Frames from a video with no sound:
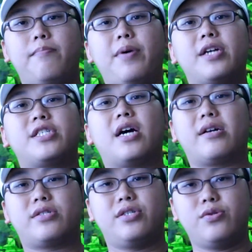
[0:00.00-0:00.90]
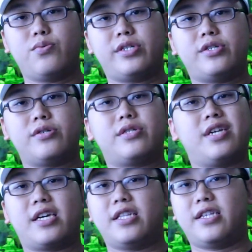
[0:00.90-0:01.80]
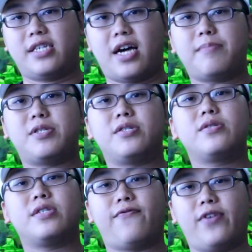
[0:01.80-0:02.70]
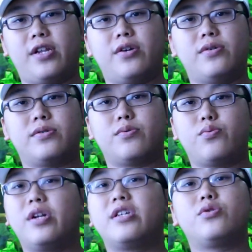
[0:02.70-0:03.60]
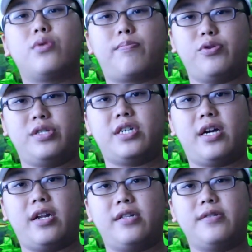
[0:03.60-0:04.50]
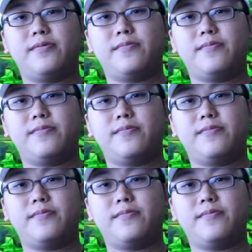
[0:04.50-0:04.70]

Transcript: Big shout out to you, Richard, taking the time to do this video. Really do appreciate it.